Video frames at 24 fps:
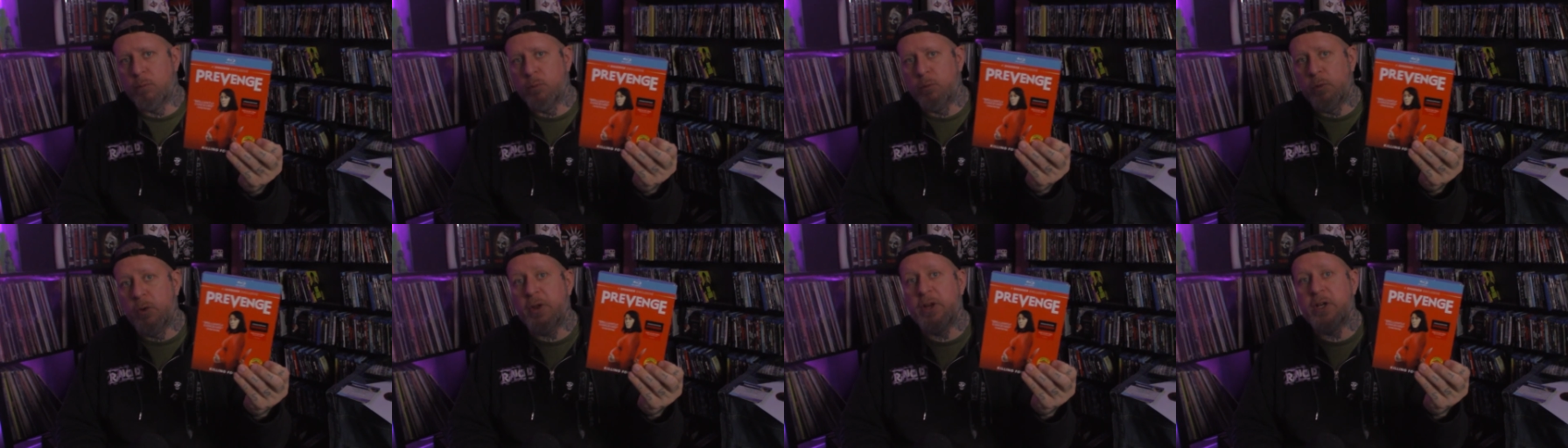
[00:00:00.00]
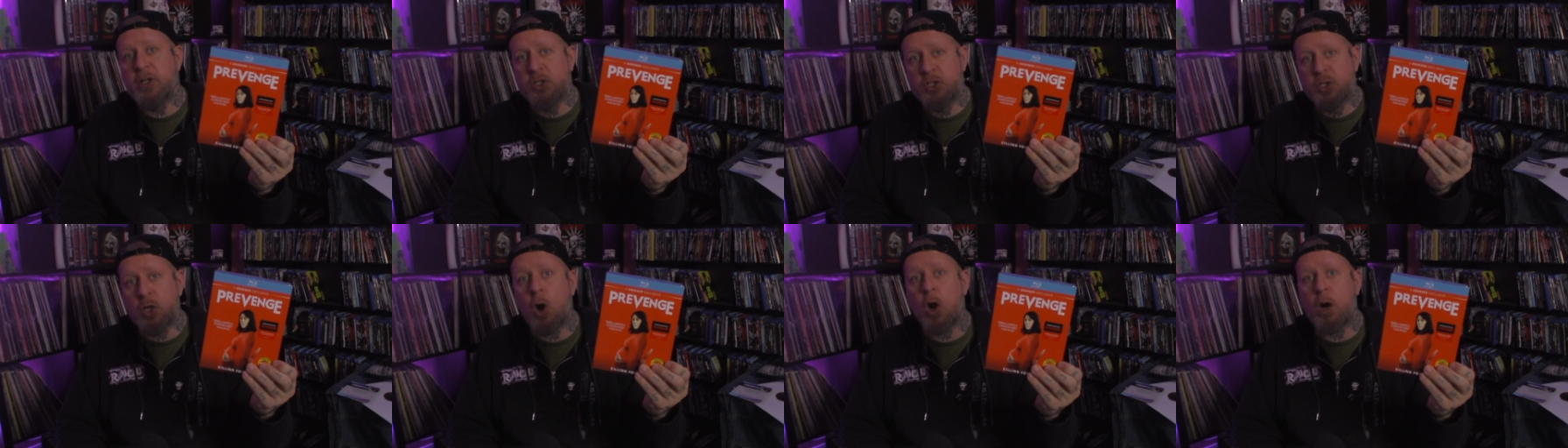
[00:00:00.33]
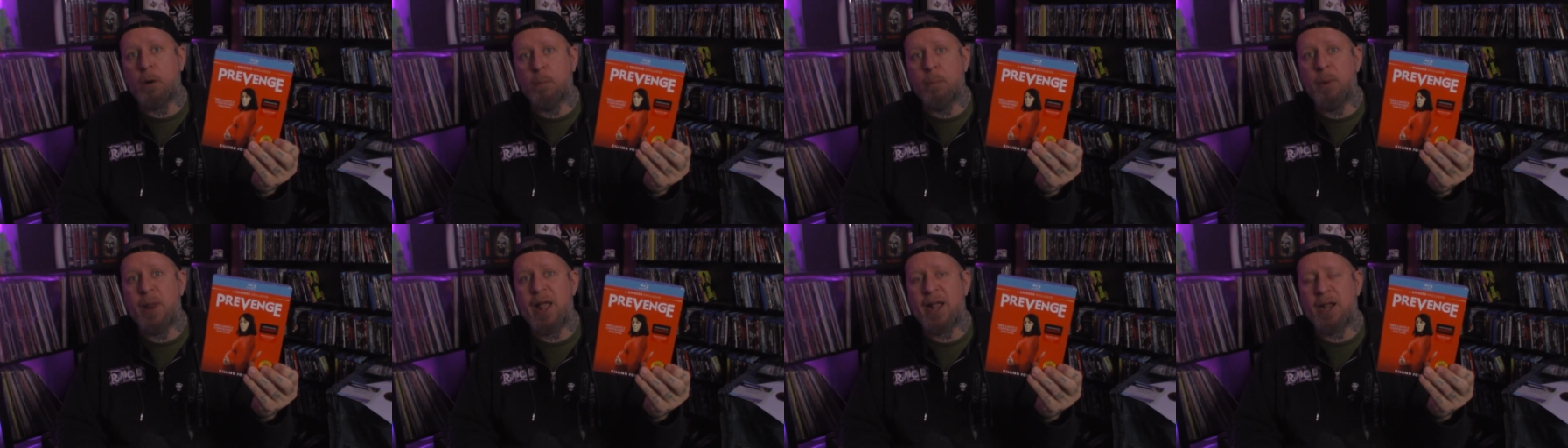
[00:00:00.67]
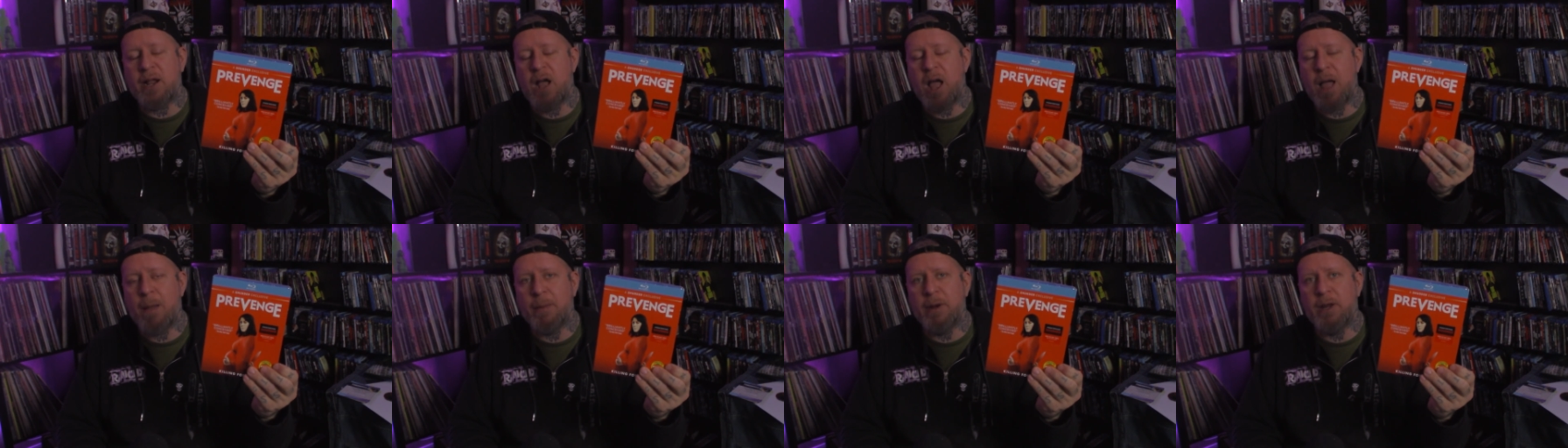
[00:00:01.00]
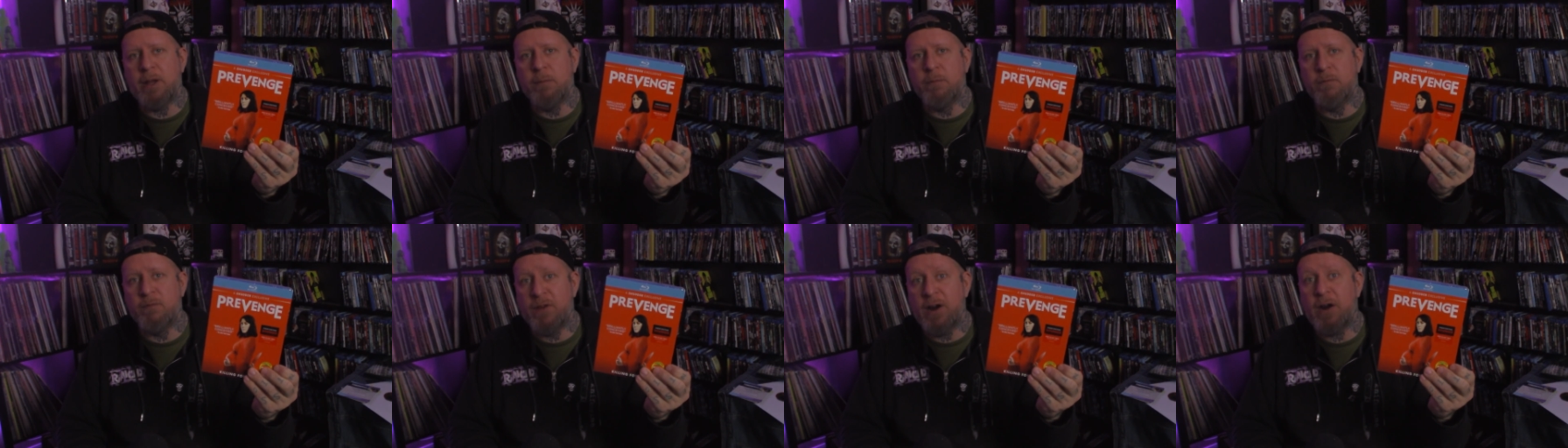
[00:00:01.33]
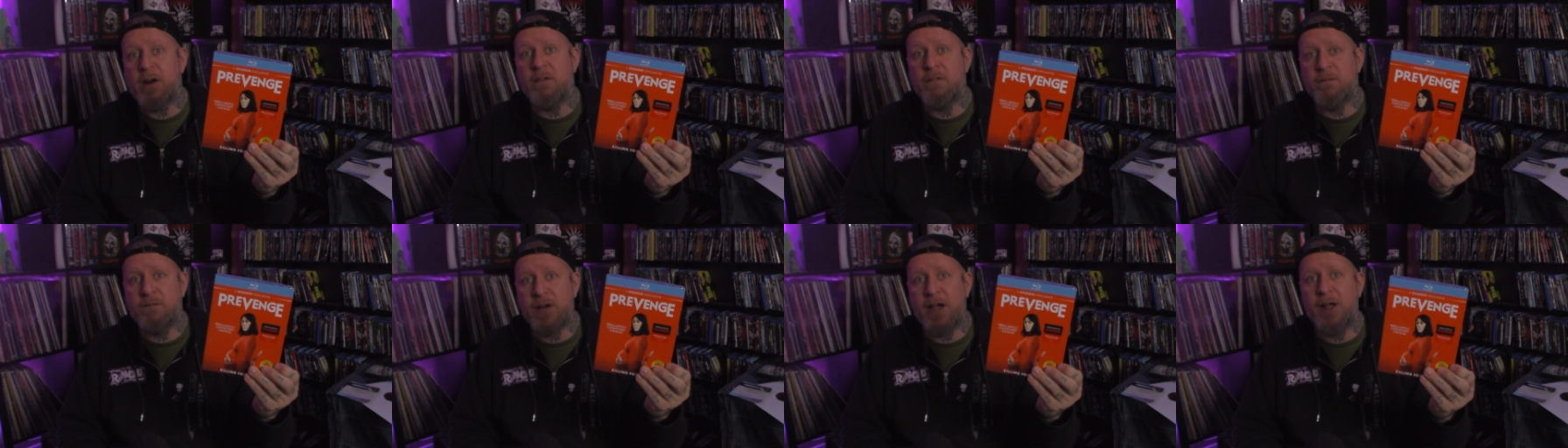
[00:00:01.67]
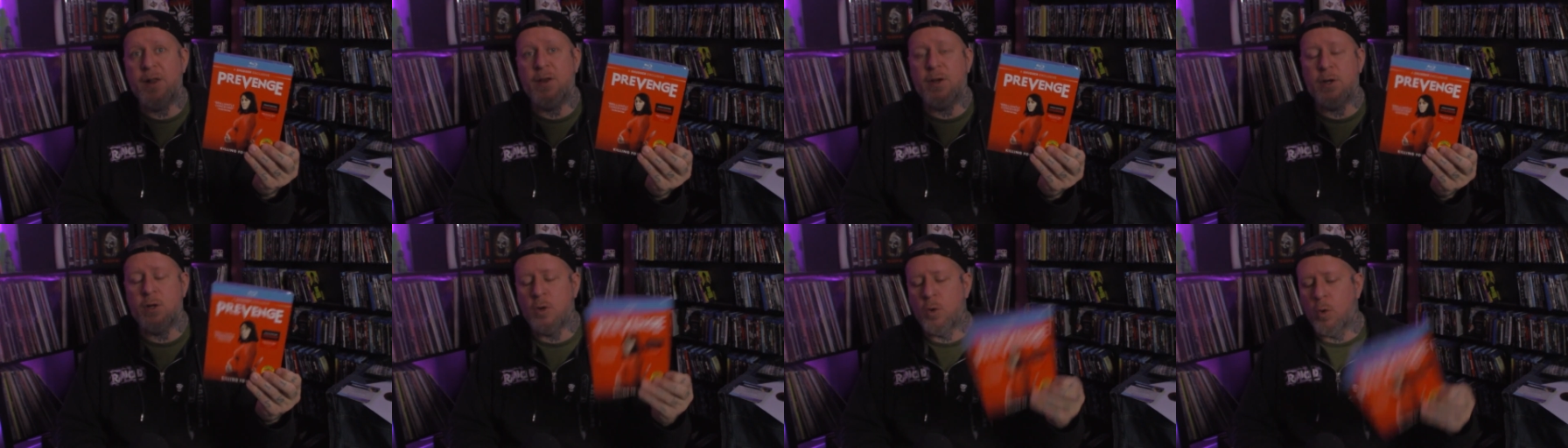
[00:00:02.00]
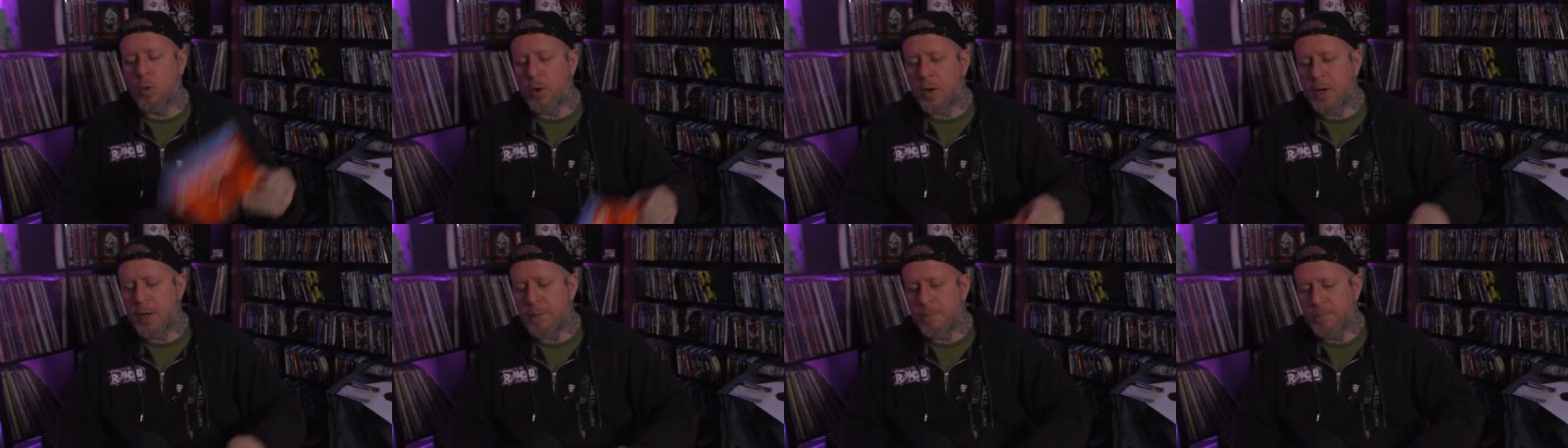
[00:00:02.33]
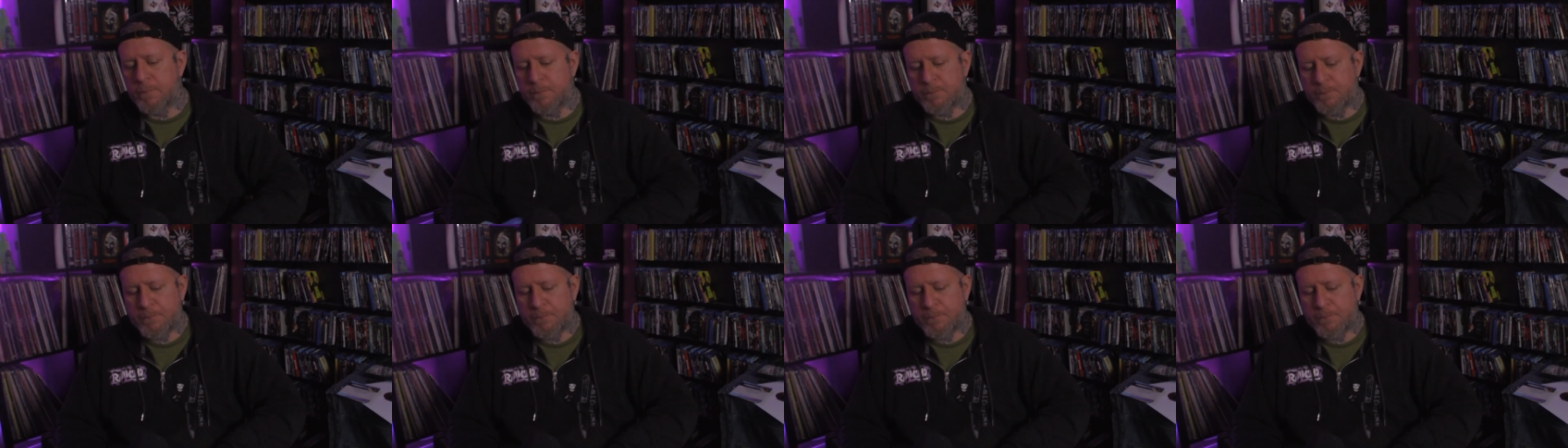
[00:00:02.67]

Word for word: really dark black comedy, very violent and gory.